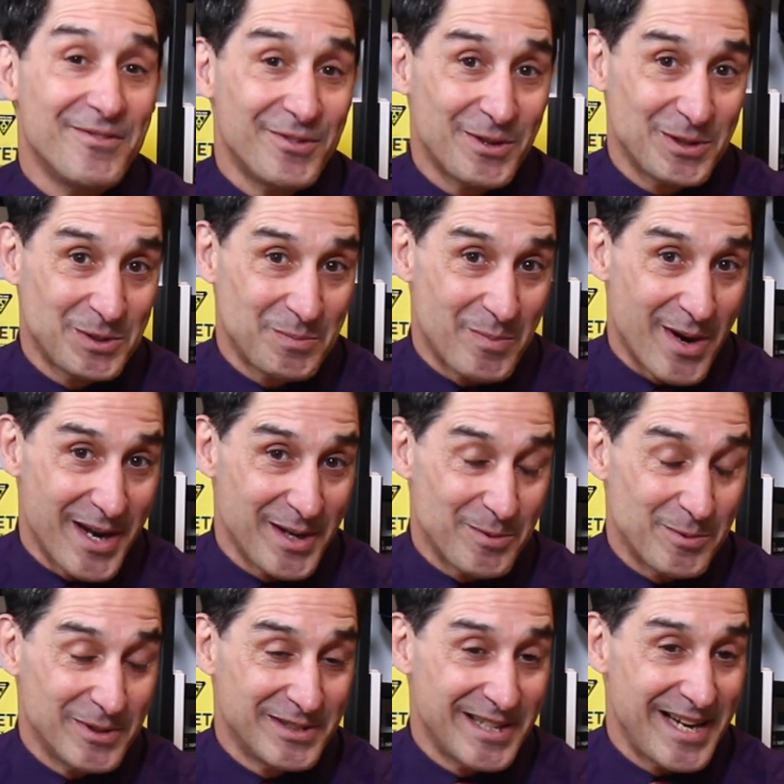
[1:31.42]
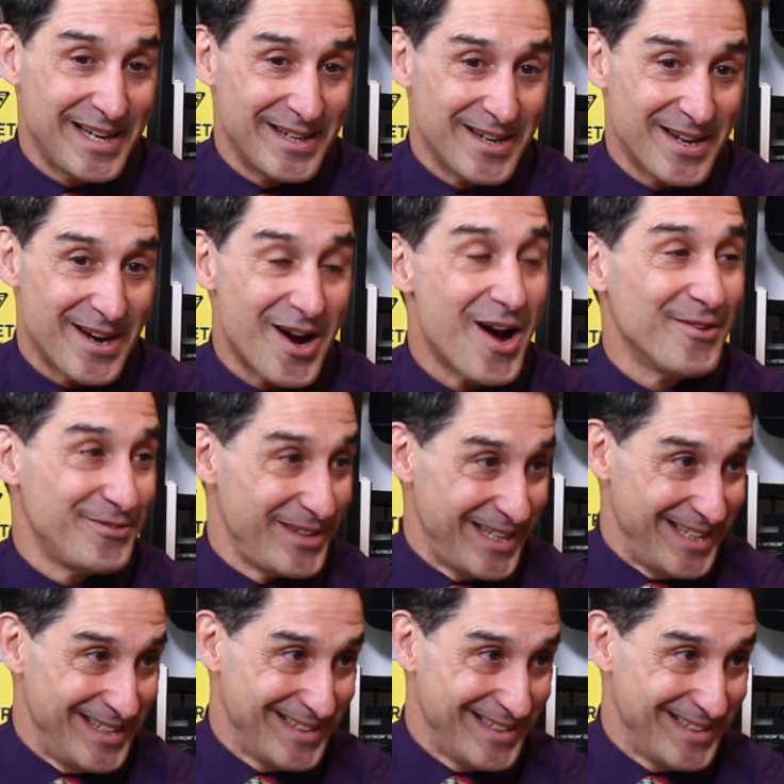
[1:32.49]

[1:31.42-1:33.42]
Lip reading: first bike was a Huffy.